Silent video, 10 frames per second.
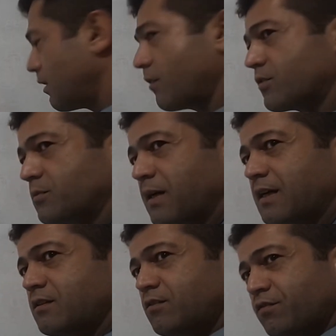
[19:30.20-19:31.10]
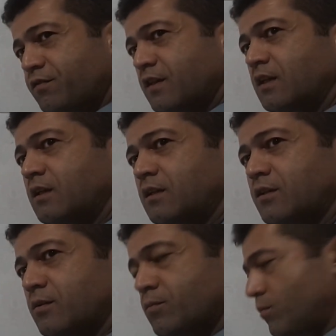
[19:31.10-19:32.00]
of demand will
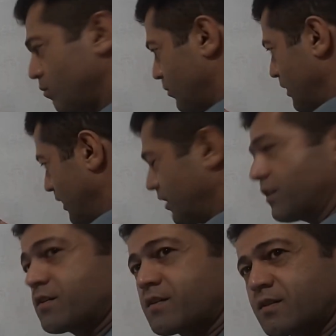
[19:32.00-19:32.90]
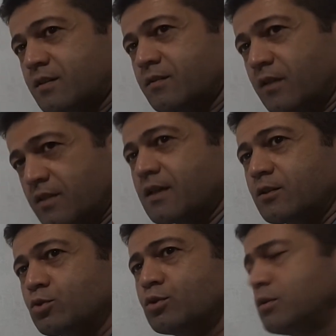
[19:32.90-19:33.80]
increase.
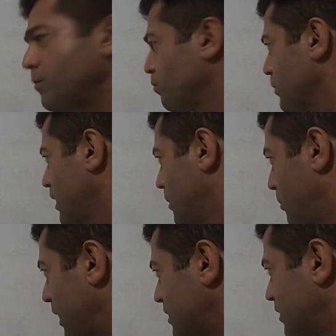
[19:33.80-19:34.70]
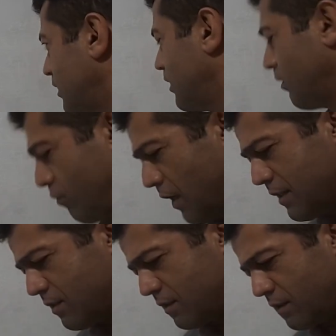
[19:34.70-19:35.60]
Exactly true. But
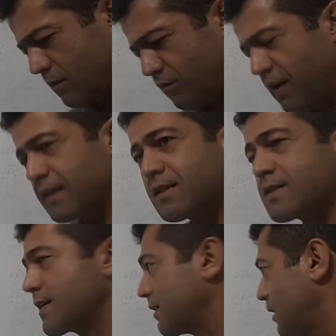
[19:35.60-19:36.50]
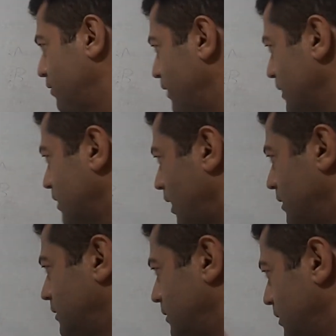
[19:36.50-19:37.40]
what factors that affect
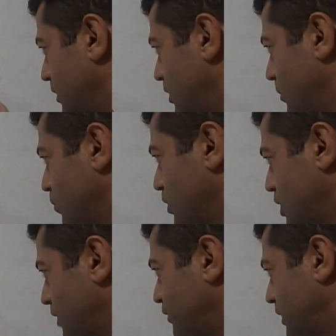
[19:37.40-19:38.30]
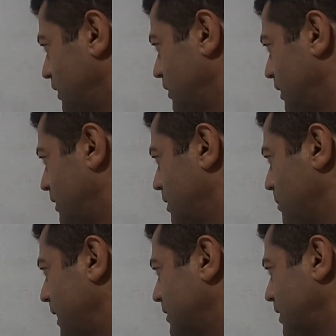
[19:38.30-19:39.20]
on shifting the
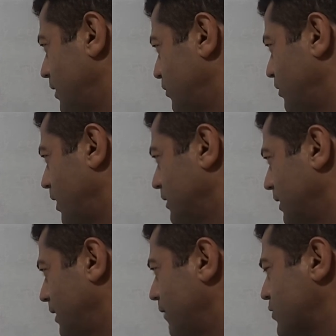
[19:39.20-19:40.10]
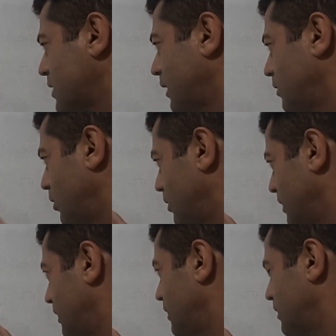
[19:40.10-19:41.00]
demand curve on the left side or
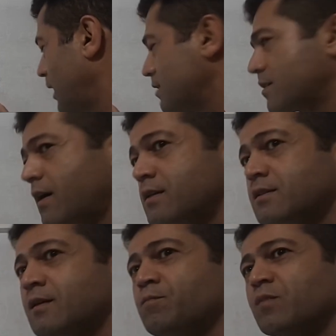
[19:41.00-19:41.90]
the right side